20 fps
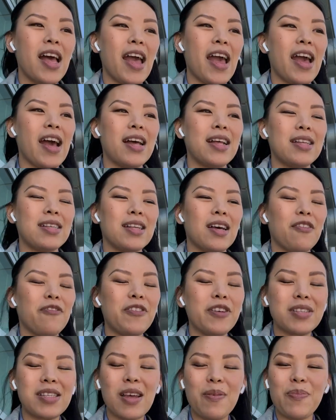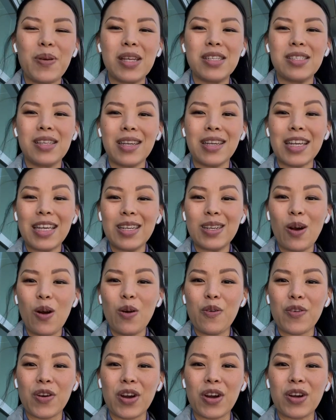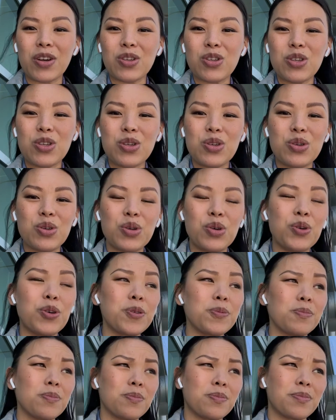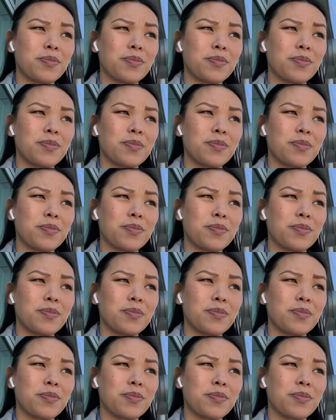and Phil Tippett leaned over to